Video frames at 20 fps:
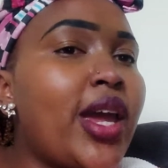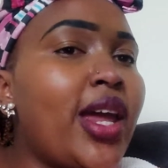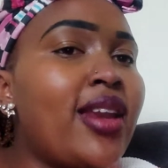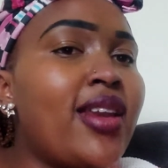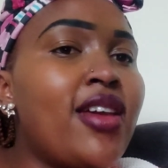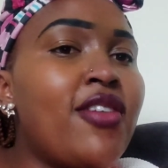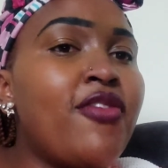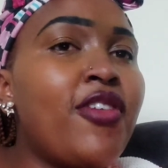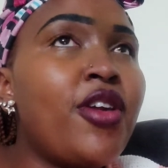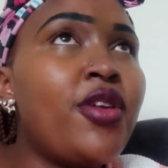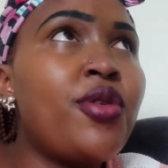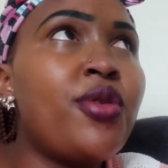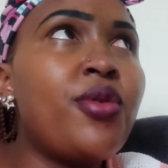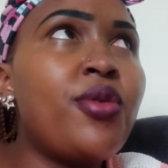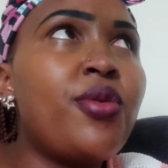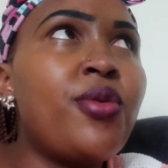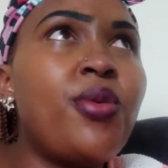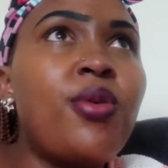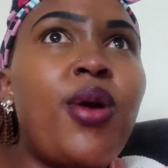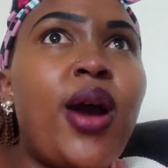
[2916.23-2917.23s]
can never
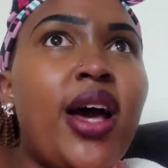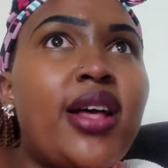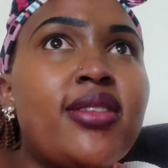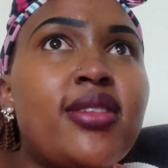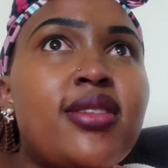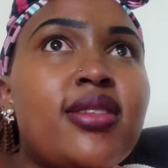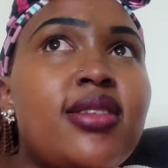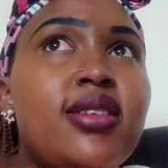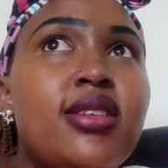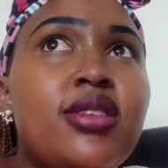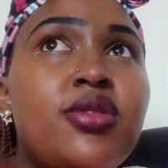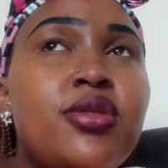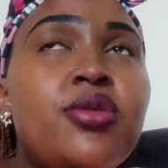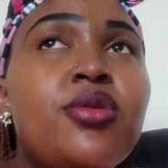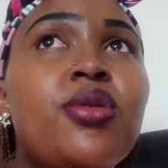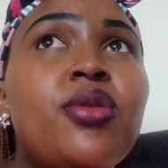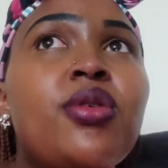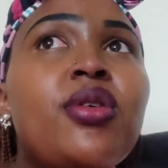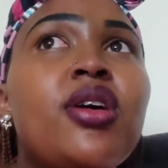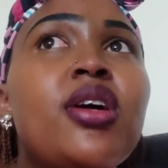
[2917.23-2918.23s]
know who has it,
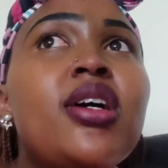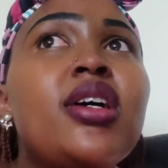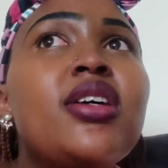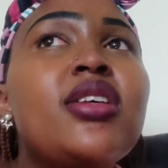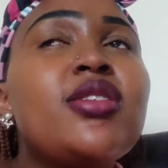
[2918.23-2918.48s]
you know.